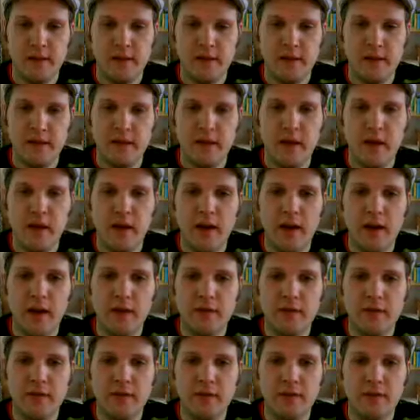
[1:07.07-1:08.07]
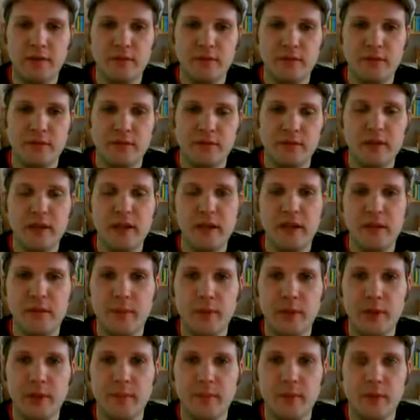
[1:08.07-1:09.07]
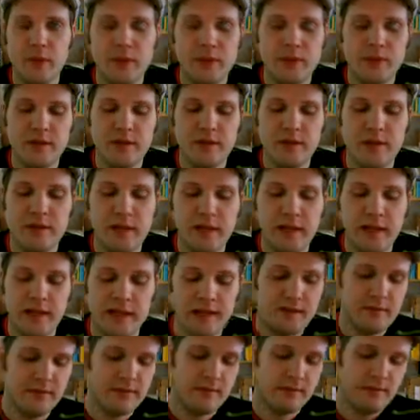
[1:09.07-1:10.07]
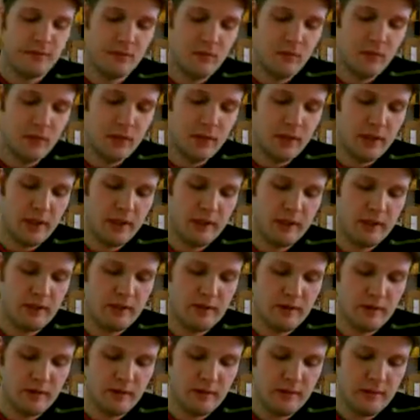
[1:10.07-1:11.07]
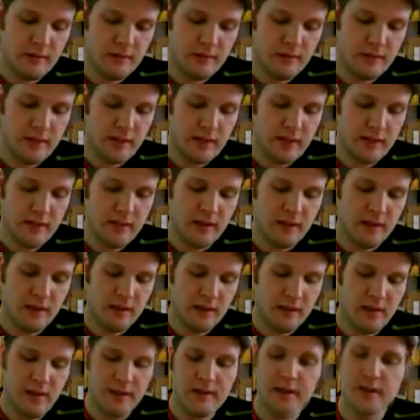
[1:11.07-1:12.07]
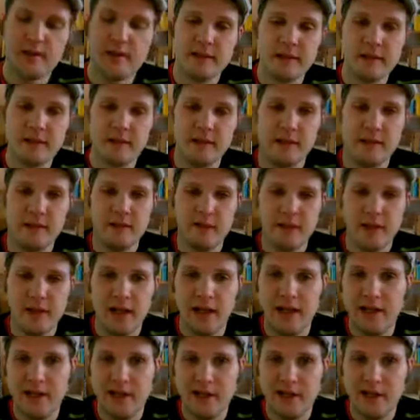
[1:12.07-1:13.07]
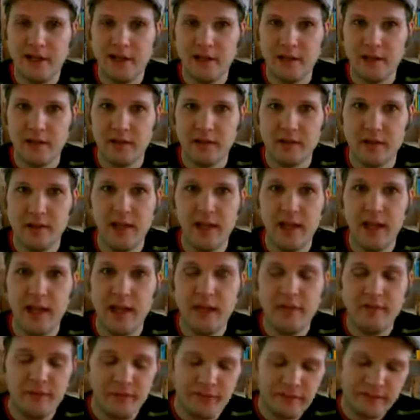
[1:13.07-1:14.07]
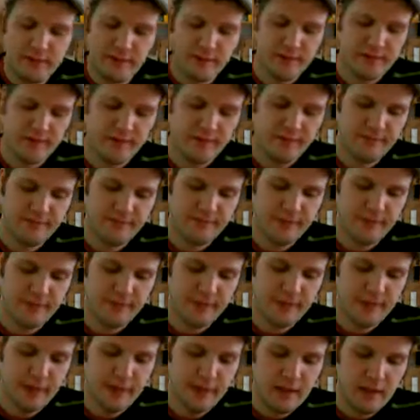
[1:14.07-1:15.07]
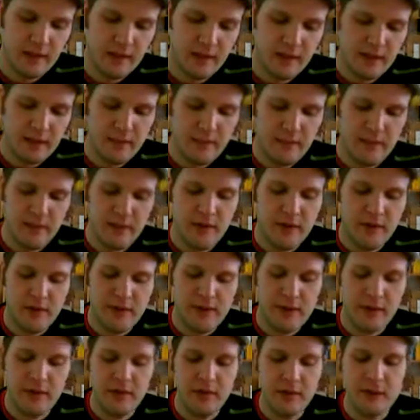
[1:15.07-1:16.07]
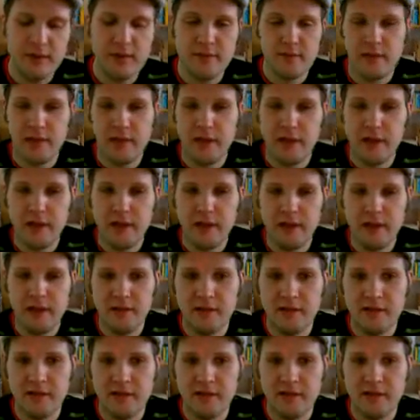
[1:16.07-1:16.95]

so now I have to think about what to do next, what my next idea in life is, because I could as well